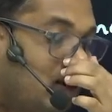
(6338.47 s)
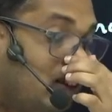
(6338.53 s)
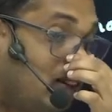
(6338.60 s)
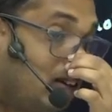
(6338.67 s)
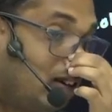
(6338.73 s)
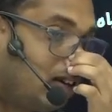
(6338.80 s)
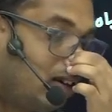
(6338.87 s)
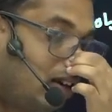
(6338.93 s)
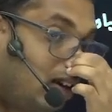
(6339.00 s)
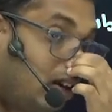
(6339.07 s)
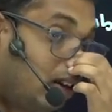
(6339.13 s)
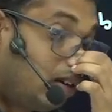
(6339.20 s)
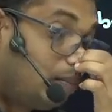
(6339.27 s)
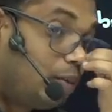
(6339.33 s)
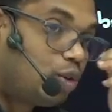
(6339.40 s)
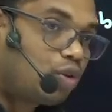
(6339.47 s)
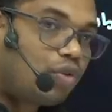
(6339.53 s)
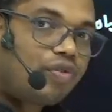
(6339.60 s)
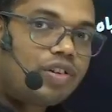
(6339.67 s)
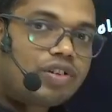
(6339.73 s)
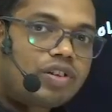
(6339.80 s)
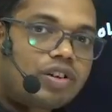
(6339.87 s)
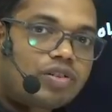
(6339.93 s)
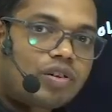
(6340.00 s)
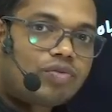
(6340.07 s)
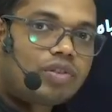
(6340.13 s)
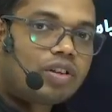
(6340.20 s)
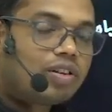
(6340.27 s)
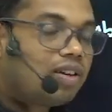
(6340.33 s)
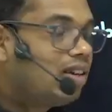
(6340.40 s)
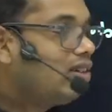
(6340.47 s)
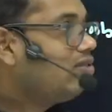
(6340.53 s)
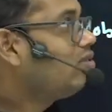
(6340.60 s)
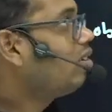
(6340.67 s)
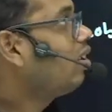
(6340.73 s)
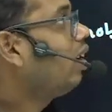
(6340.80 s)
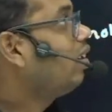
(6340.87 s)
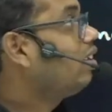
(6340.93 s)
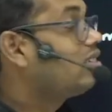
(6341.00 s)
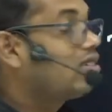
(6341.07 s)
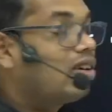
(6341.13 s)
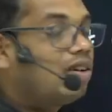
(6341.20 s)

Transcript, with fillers: in the mesophyll cells of the leaf. It is